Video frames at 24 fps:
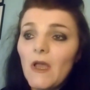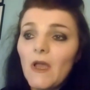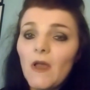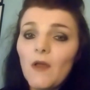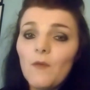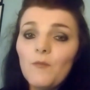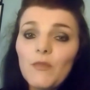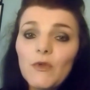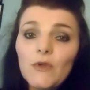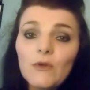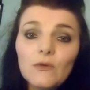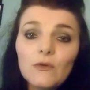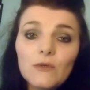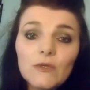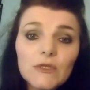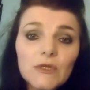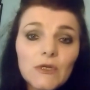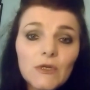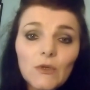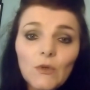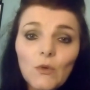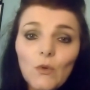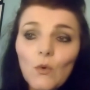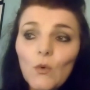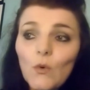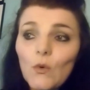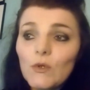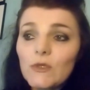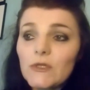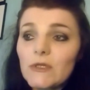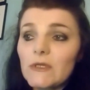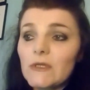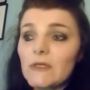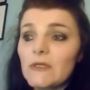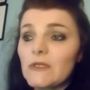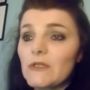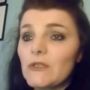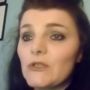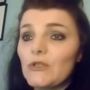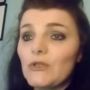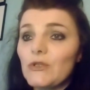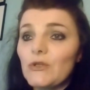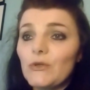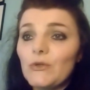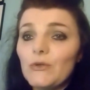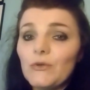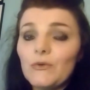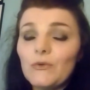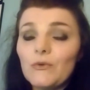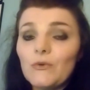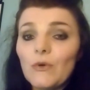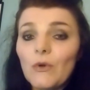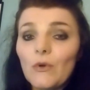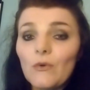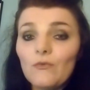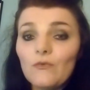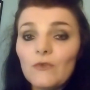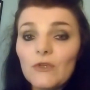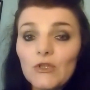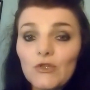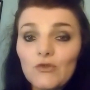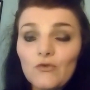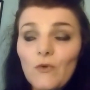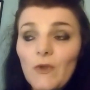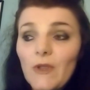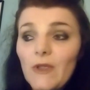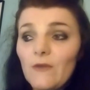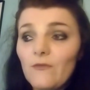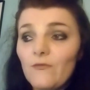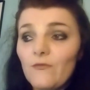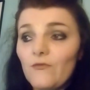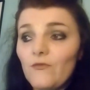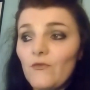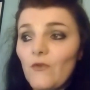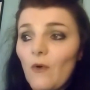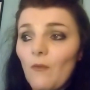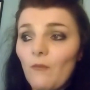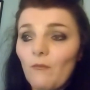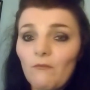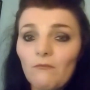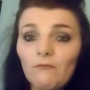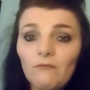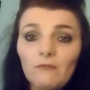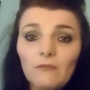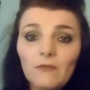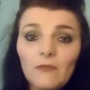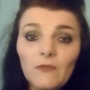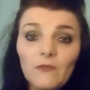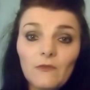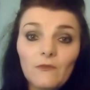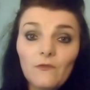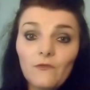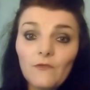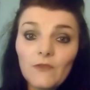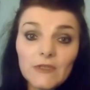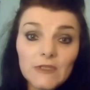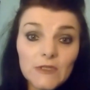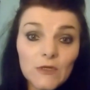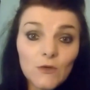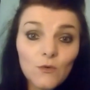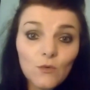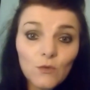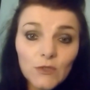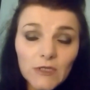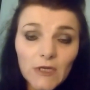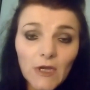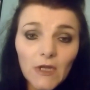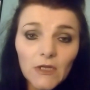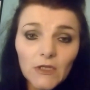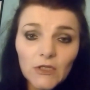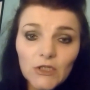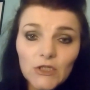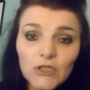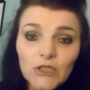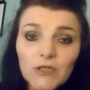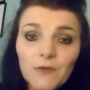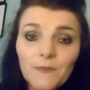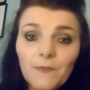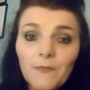abuse can cause us to retreat from physical touch